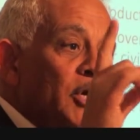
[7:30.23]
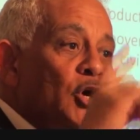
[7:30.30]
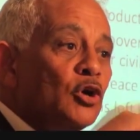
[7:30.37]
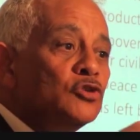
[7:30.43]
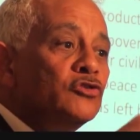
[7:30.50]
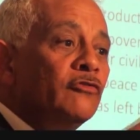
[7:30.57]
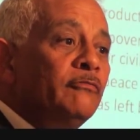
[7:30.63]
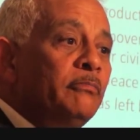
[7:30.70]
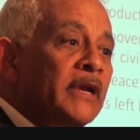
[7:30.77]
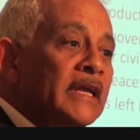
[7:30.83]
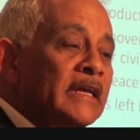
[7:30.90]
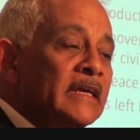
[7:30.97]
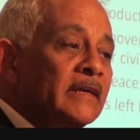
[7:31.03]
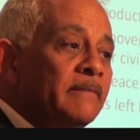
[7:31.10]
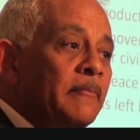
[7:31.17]
because of
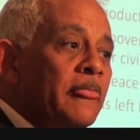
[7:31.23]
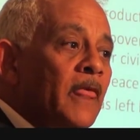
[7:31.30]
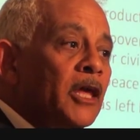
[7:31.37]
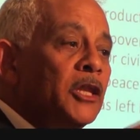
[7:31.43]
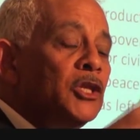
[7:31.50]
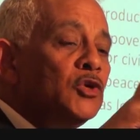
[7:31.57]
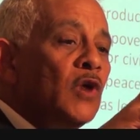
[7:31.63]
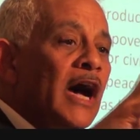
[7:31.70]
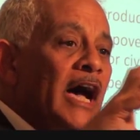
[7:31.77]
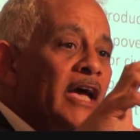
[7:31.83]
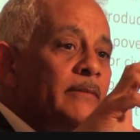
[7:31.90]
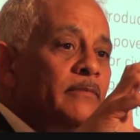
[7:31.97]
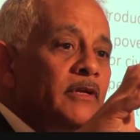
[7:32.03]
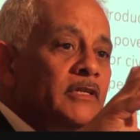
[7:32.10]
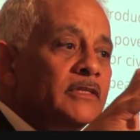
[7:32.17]
bringing new
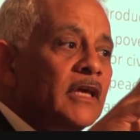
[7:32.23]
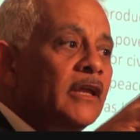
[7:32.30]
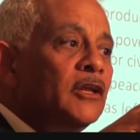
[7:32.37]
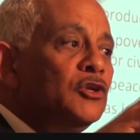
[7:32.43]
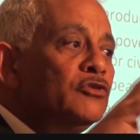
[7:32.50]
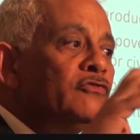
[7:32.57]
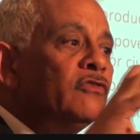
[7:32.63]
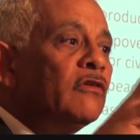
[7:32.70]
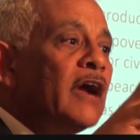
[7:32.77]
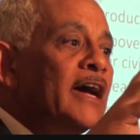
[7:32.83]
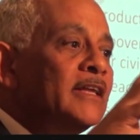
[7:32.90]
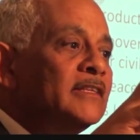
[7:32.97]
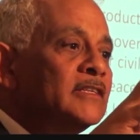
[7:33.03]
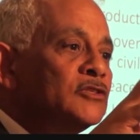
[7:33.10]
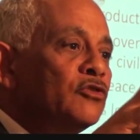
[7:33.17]
hybrids and new
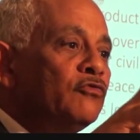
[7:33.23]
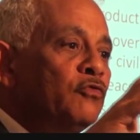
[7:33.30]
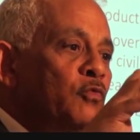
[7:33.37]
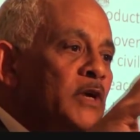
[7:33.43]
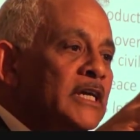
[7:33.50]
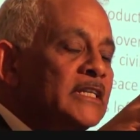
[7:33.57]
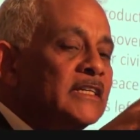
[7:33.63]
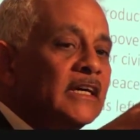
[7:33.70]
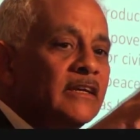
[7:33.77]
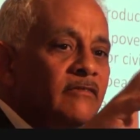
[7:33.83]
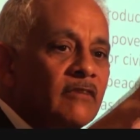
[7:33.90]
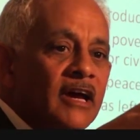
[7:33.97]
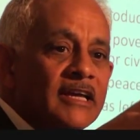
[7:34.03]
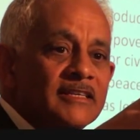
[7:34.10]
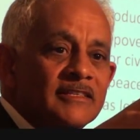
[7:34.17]
varieties of wheat
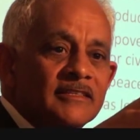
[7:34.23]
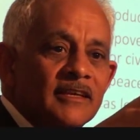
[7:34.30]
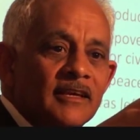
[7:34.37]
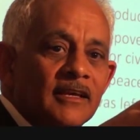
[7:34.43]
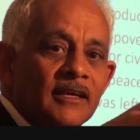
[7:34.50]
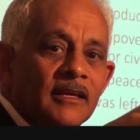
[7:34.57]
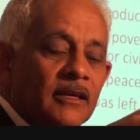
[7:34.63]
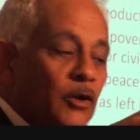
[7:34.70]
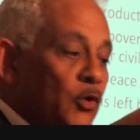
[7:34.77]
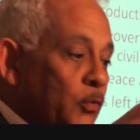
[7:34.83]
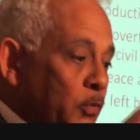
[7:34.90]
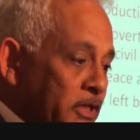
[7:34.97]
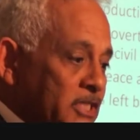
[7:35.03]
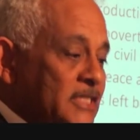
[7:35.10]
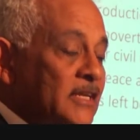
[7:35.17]
and rice
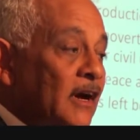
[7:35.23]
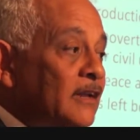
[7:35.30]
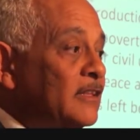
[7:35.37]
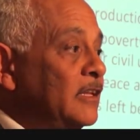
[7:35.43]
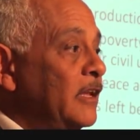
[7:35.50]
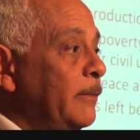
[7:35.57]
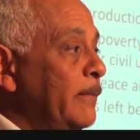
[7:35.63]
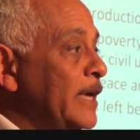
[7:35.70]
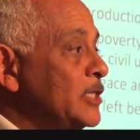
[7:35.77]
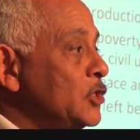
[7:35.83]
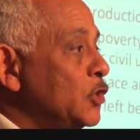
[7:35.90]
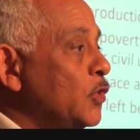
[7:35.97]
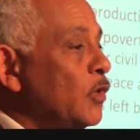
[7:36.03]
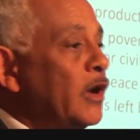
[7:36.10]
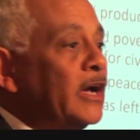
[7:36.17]
which started in
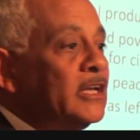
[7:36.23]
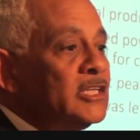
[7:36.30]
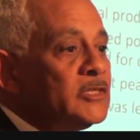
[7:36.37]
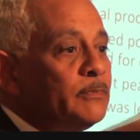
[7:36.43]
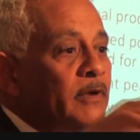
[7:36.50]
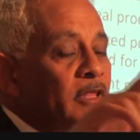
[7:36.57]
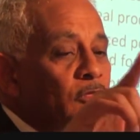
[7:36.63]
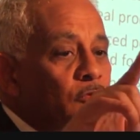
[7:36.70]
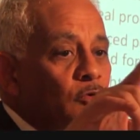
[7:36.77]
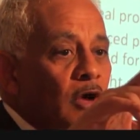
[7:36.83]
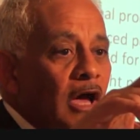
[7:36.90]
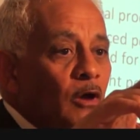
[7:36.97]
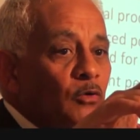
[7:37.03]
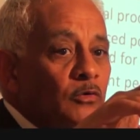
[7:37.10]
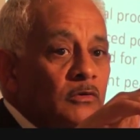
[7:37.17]
Mexico and spread
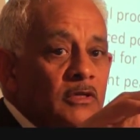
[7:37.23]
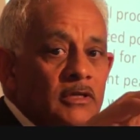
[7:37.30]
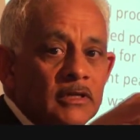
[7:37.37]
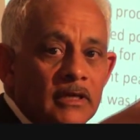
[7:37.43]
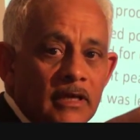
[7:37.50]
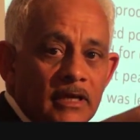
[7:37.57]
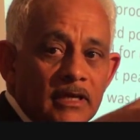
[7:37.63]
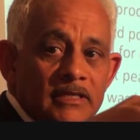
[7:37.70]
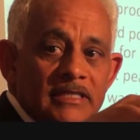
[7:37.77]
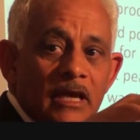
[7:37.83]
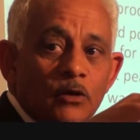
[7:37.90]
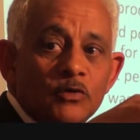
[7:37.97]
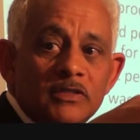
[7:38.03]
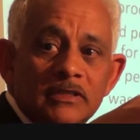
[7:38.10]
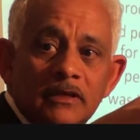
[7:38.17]
throughout uh,
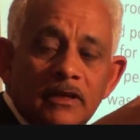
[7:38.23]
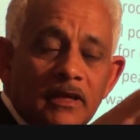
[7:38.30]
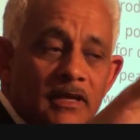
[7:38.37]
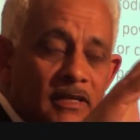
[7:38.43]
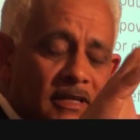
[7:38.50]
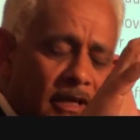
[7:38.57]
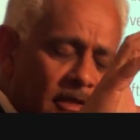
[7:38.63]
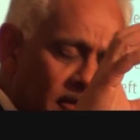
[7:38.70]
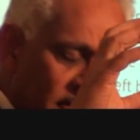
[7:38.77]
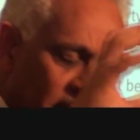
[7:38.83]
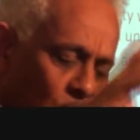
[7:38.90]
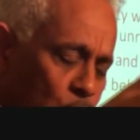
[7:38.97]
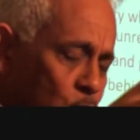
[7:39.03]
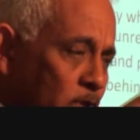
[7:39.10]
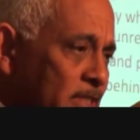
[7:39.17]
South, uh, uh
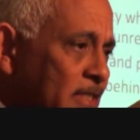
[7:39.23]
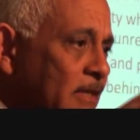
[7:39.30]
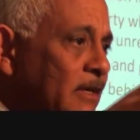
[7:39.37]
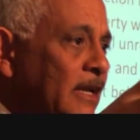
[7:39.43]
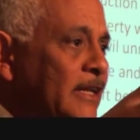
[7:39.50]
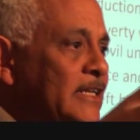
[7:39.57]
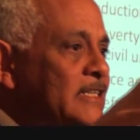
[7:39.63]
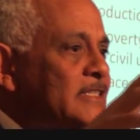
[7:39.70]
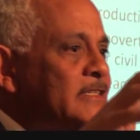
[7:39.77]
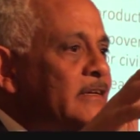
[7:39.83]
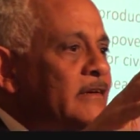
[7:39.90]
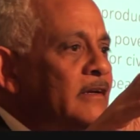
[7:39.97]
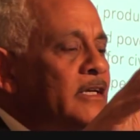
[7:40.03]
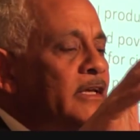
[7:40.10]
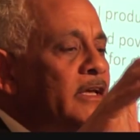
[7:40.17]
southwestern and
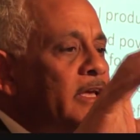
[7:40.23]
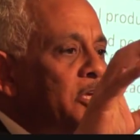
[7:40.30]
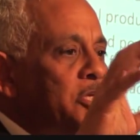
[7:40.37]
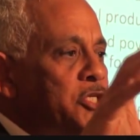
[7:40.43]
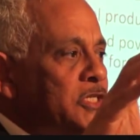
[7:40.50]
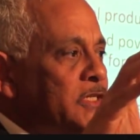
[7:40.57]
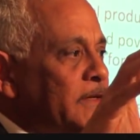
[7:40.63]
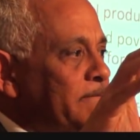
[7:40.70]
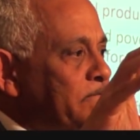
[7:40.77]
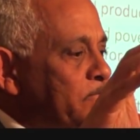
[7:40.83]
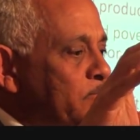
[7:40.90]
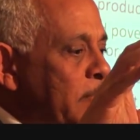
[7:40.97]
eastern Asia.